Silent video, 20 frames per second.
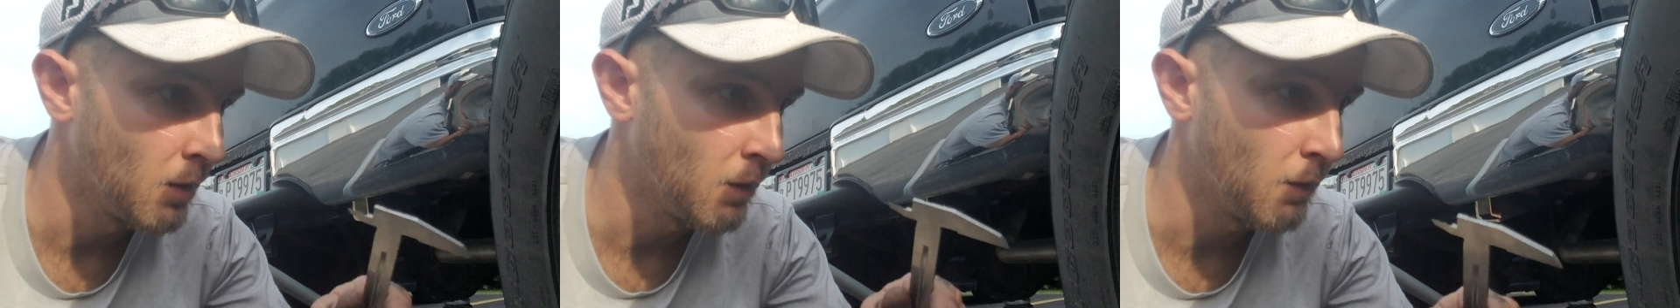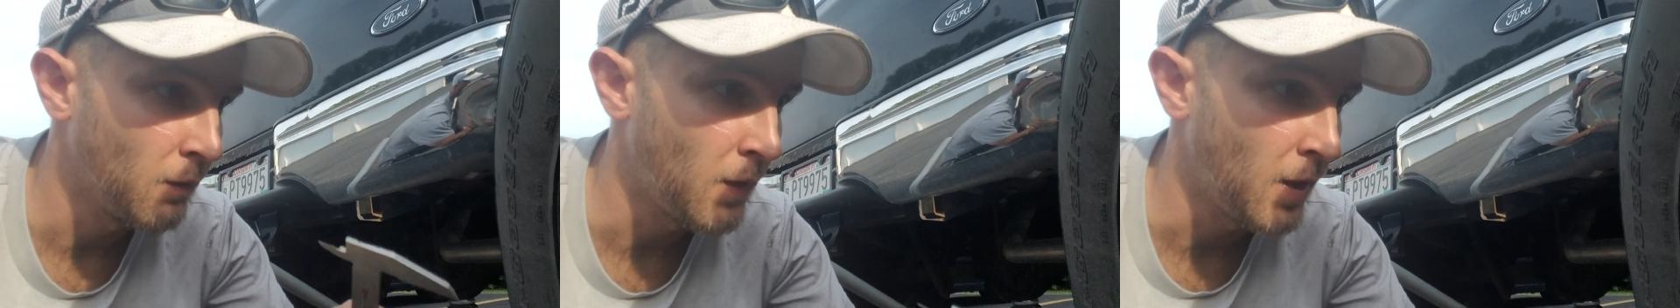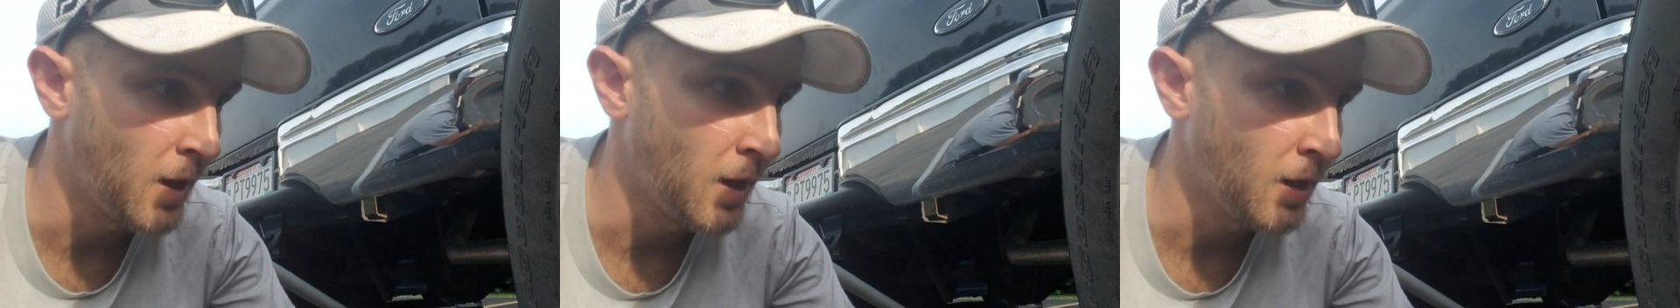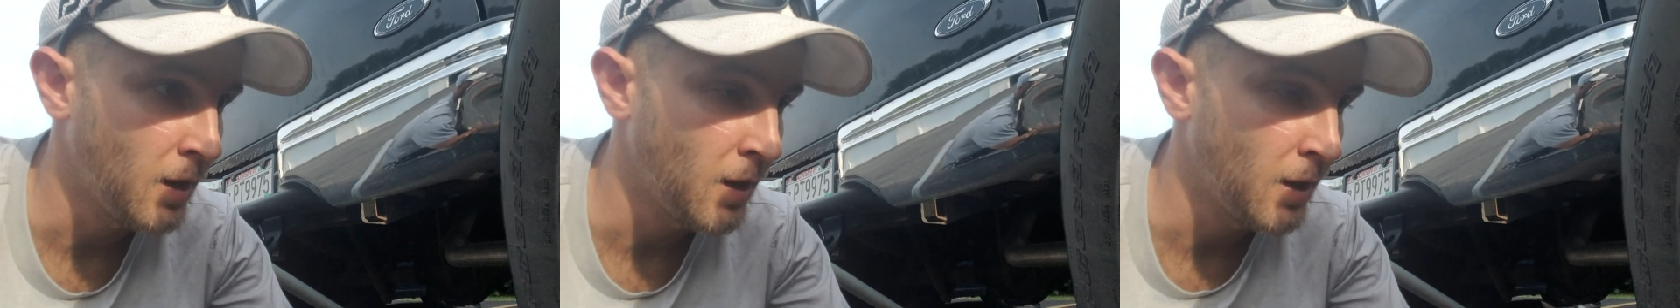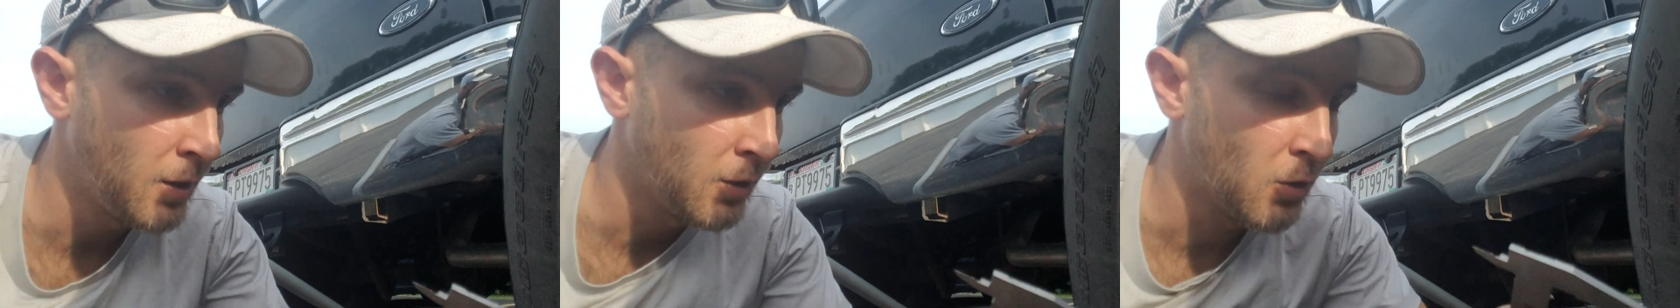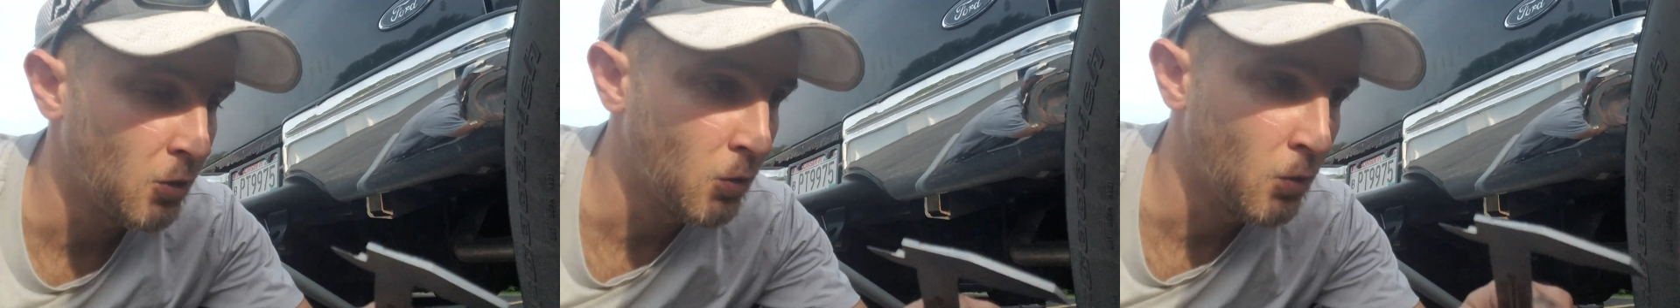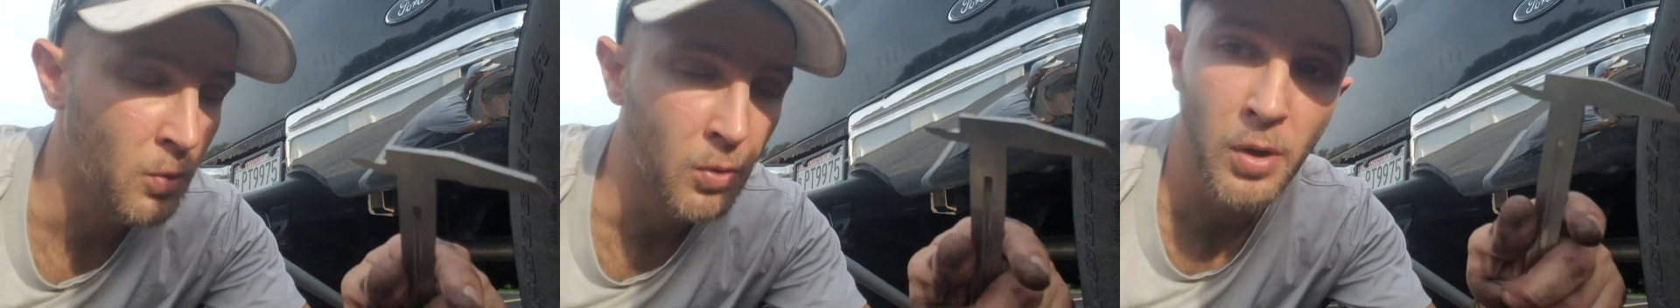that I
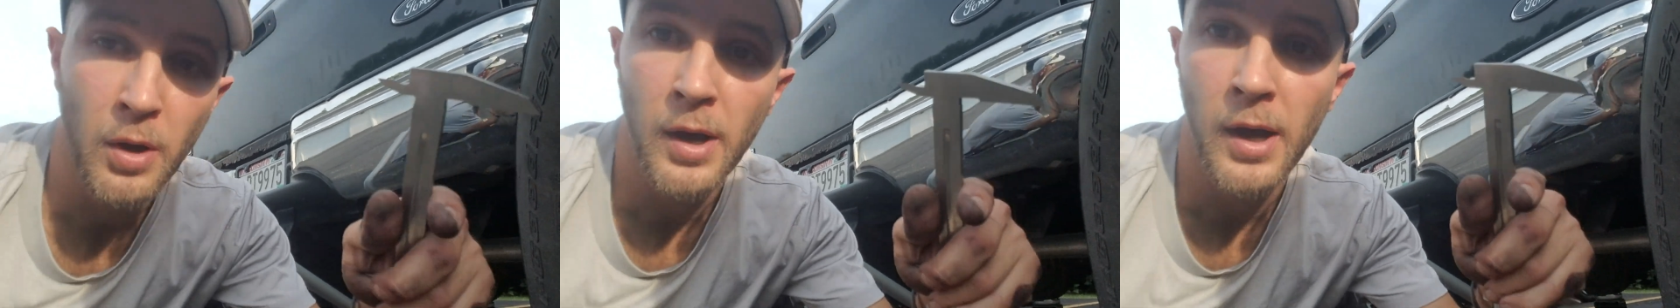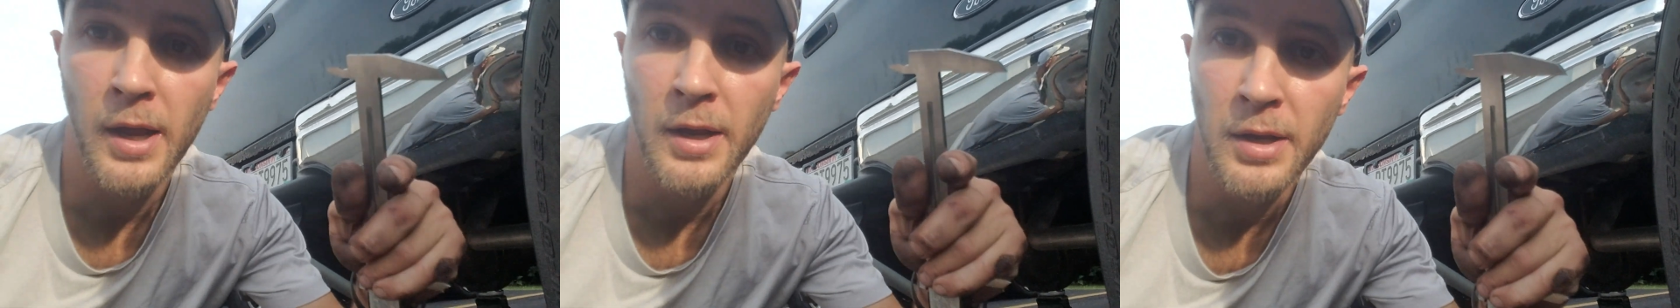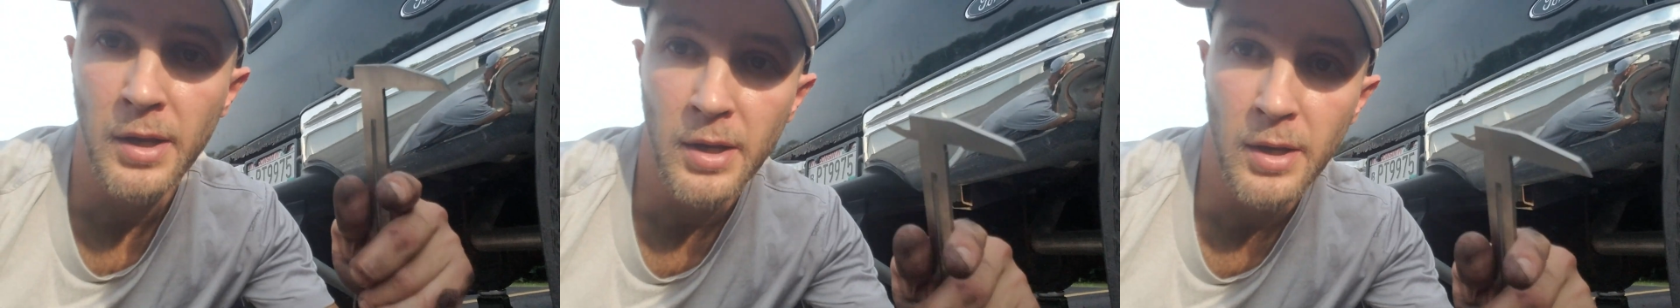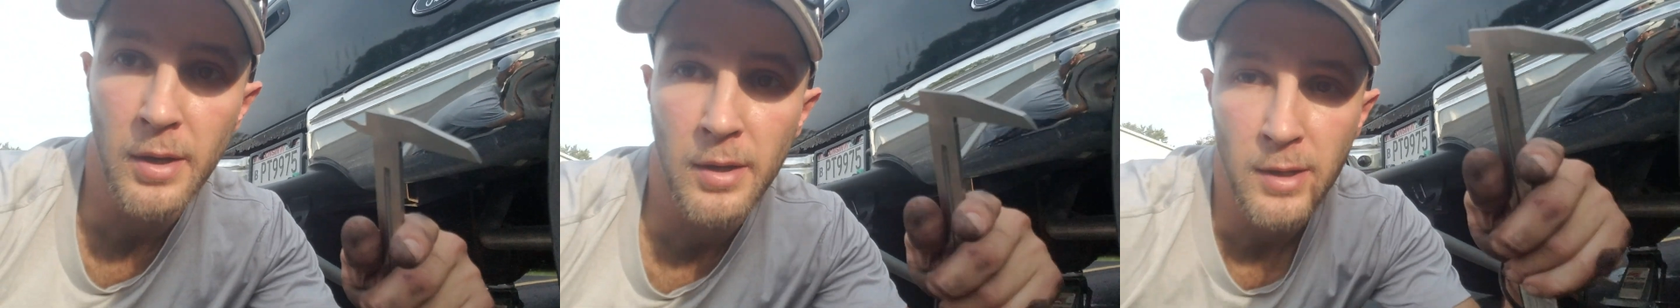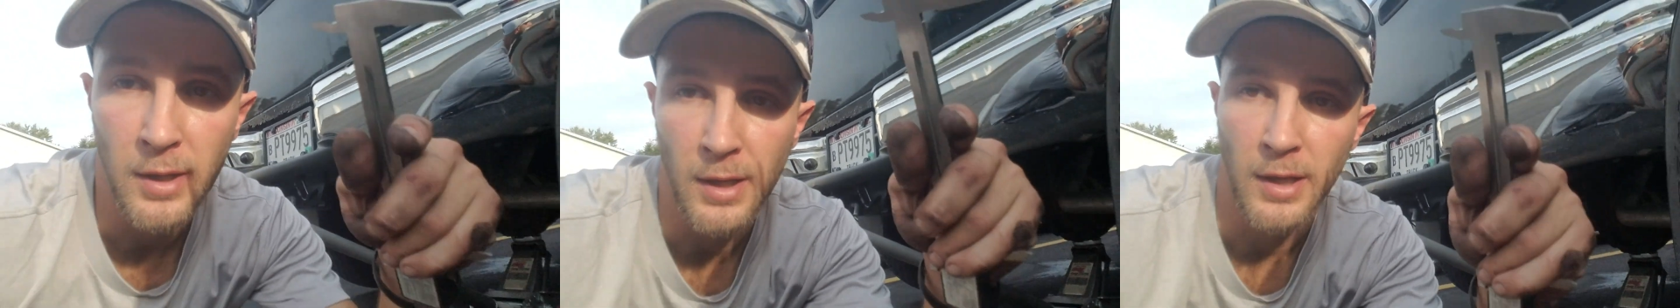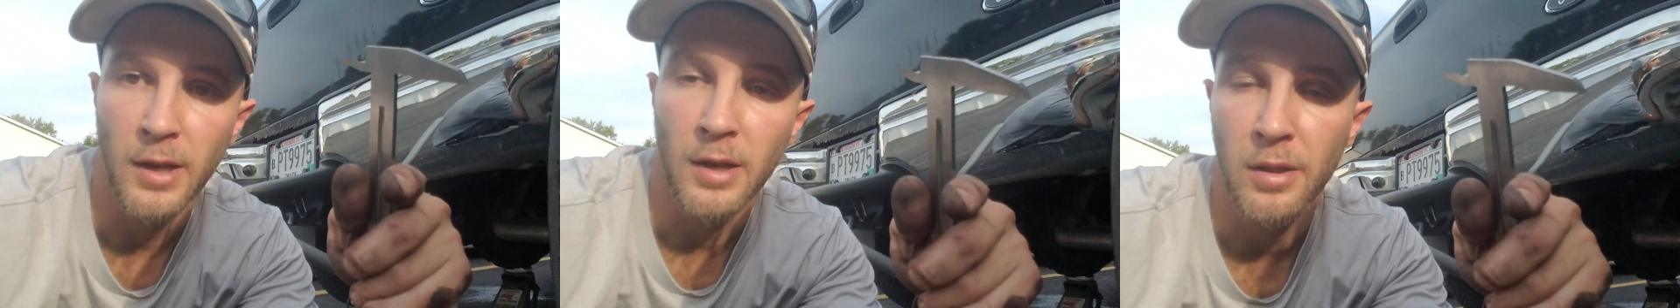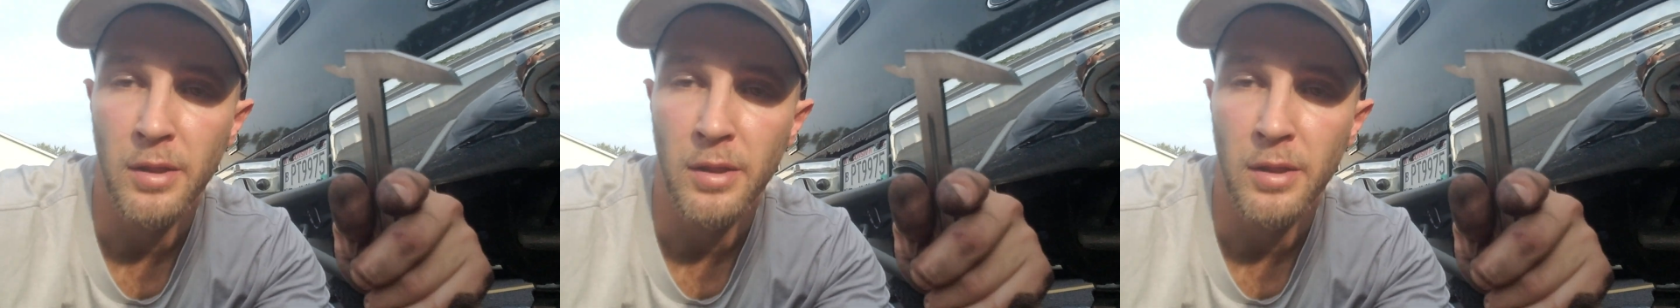know I need to get a